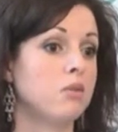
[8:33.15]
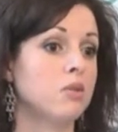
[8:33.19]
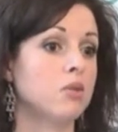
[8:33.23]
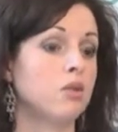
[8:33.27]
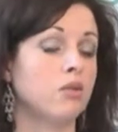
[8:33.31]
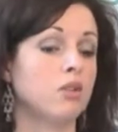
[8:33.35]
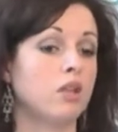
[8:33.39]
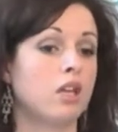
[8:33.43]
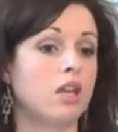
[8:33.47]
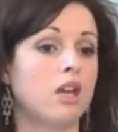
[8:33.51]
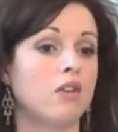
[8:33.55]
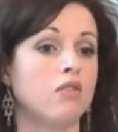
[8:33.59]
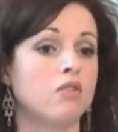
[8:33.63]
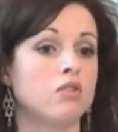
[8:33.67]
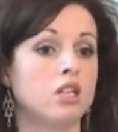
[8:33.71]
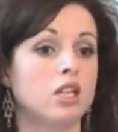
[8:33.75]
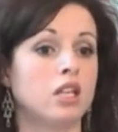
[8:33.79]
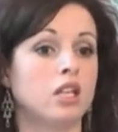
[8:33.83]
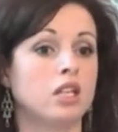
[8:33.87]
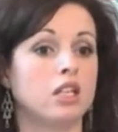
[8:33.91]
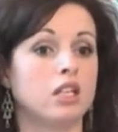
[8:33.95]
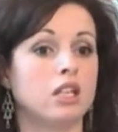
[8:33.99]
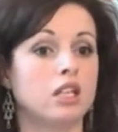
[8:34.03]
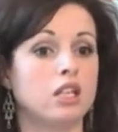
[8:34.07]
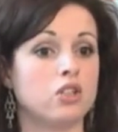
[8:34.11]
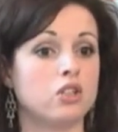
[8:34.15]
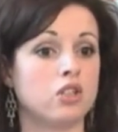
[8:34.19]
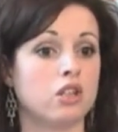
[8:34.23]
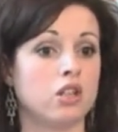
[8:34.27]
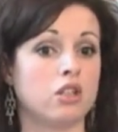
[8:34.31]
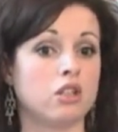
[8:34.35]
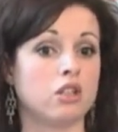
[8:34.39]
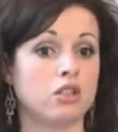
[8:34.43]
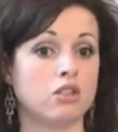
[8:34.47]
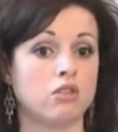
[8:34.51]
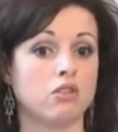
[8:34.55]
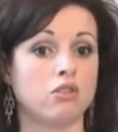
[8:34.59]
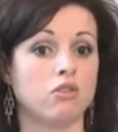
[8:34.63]
So they have taken
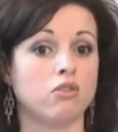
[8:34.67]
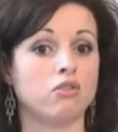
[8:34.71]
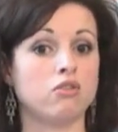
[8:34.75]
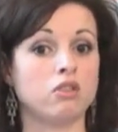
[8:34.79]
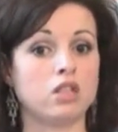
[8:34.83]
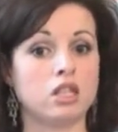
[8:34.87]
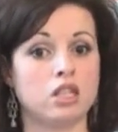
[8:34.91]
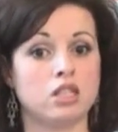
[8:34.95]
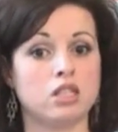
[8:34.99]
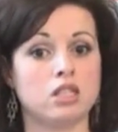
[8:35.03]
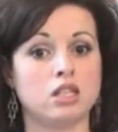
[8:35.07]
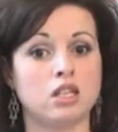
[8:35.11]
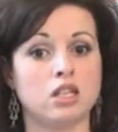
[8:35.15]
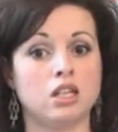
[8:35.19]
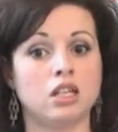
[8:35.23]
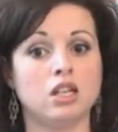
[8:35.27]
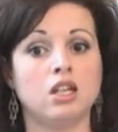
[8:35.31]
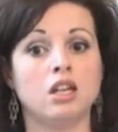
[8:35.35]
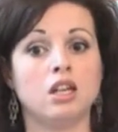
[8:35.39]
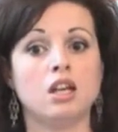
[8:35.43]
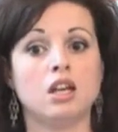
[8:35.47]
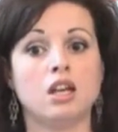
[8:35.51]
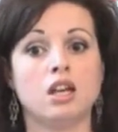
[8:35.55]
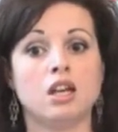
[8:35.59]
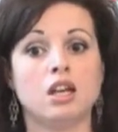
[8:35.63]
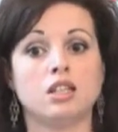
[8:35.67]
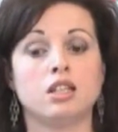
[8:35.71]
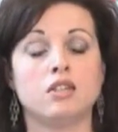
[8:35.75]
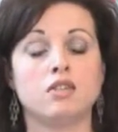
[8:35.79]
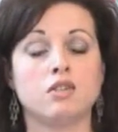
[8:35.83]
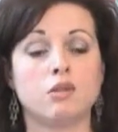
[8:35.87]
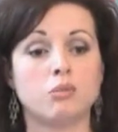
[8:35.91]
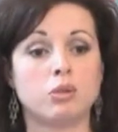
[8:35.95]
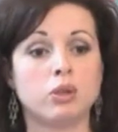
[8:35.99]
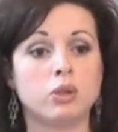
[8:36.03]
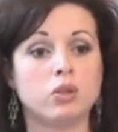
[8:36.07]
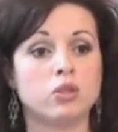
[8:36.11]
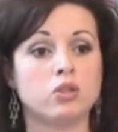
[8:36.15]
HR data and they've
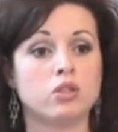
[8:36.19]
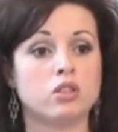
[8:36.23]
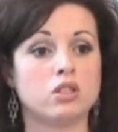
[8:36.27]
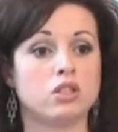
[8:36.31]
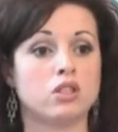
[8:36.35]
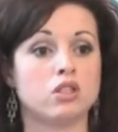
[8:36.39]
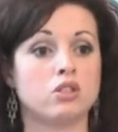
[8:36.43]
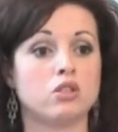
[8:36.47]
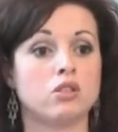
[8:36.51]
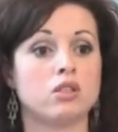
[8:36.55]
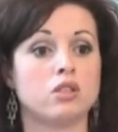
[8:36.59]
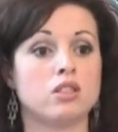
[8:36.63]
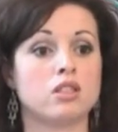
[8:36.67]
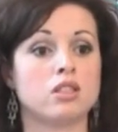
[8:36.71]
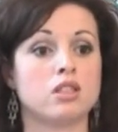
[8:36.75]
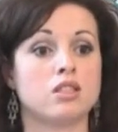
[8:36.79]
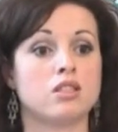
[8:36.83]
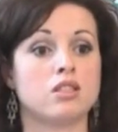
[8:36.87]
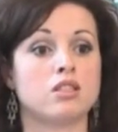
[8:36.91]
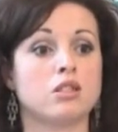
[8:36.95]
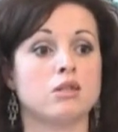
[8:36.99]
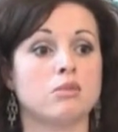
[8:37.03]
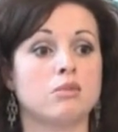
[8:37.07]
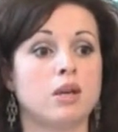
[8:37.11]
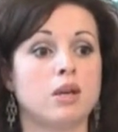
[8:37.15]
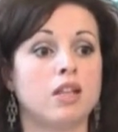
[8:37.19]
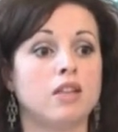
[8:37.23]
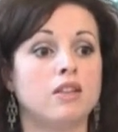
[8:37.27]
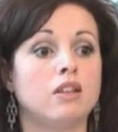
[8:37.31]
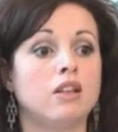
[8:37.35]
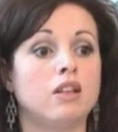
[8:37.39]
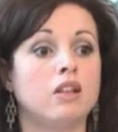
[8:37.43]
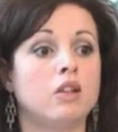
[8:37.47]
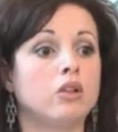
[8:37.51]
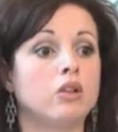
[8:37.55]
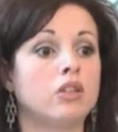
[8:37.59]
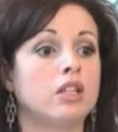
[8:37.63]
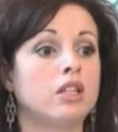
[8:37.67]
uploaded into the system, and
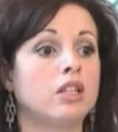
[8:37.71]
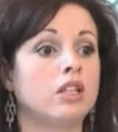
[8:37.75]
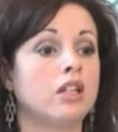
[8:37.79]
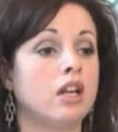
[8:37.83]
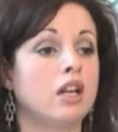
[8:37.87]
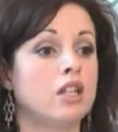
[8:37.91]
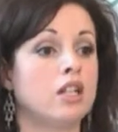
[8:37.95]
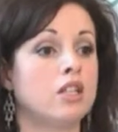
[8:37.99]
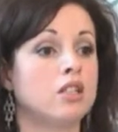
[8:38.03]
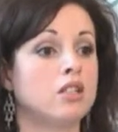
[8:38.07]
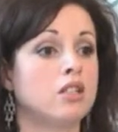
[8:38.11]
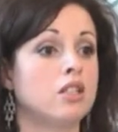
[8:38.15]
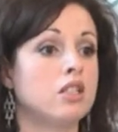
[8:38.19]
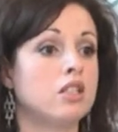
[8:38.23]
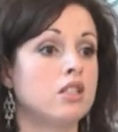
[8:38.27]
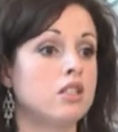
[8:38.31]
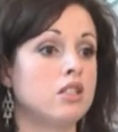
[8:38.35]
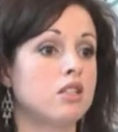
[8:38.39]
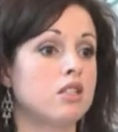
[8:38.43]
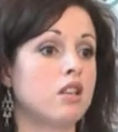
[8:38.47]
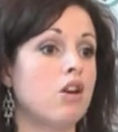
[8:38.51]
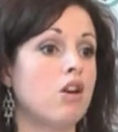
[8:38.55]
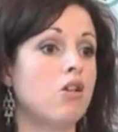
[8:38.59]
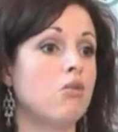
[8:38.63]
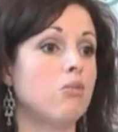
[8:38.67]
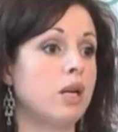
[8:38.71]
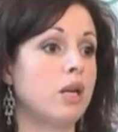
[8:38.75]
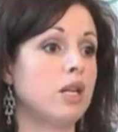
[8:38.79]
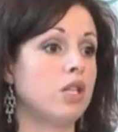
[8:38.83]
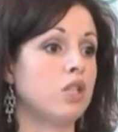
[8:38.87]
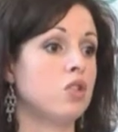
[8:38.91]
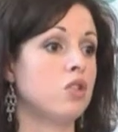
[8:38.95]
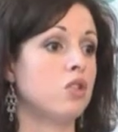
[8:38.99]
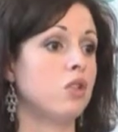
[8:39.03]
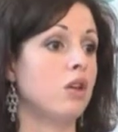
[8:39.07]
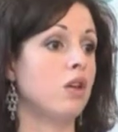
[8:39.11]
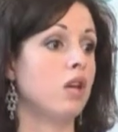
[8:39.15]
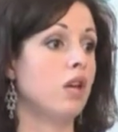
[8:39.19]
they're looking at, this is how
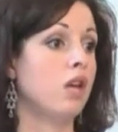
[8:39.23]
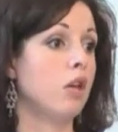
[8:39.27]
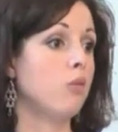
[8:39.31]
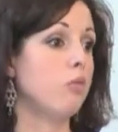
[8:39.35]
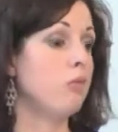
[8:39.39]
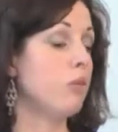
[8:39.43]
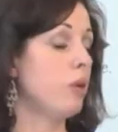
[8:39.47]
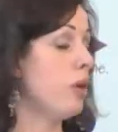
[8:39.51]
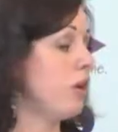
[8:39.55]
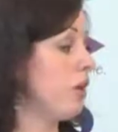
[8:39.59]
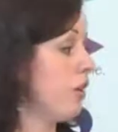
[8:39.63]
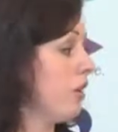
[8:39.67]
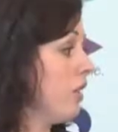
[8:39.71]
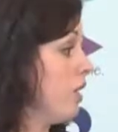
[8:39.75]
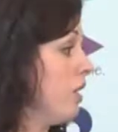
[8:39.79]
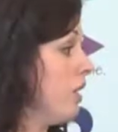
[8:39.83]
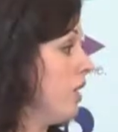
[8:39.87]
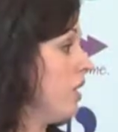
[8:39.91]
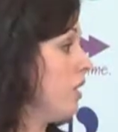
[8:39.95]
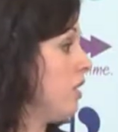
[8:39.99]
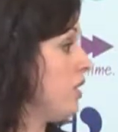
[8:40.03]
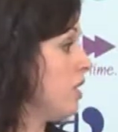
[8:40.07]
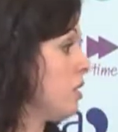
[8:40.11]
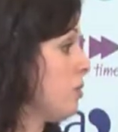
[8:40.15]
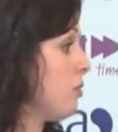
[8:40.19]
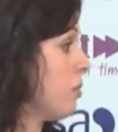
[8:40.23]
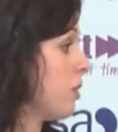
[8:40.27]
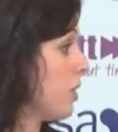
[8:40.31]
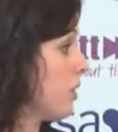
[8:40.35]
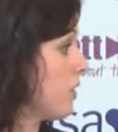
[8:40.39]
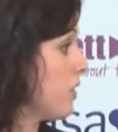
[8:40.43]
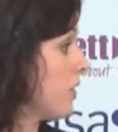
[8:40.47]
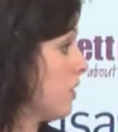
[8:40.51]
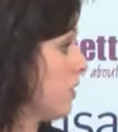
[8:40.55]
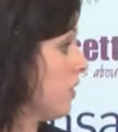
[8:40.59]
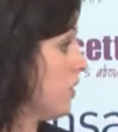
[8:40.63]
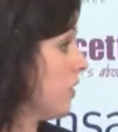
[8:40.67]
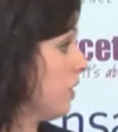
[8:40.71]
much per year this
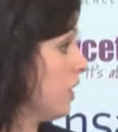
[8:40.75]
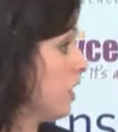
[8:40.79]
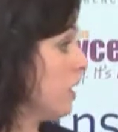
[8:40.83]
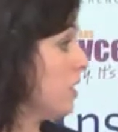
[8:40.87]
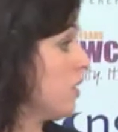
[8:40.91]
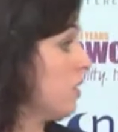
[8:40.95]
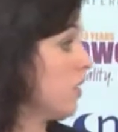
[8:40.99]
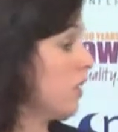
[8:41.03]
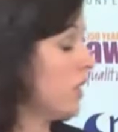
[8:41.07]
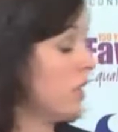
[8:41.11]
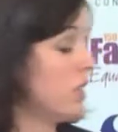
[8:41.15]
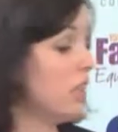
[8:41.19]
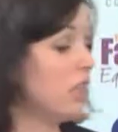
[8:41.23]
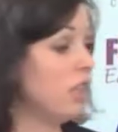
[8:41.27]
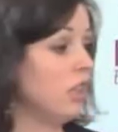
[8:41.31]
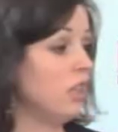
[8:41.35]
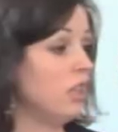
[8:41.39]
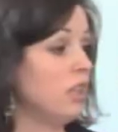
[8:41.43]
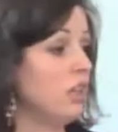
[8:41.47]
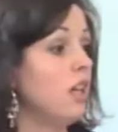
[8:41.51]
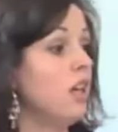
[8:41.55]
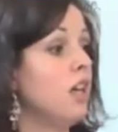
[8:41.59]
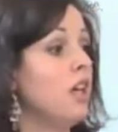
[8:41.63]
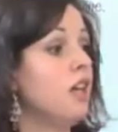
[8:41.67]
person is earning.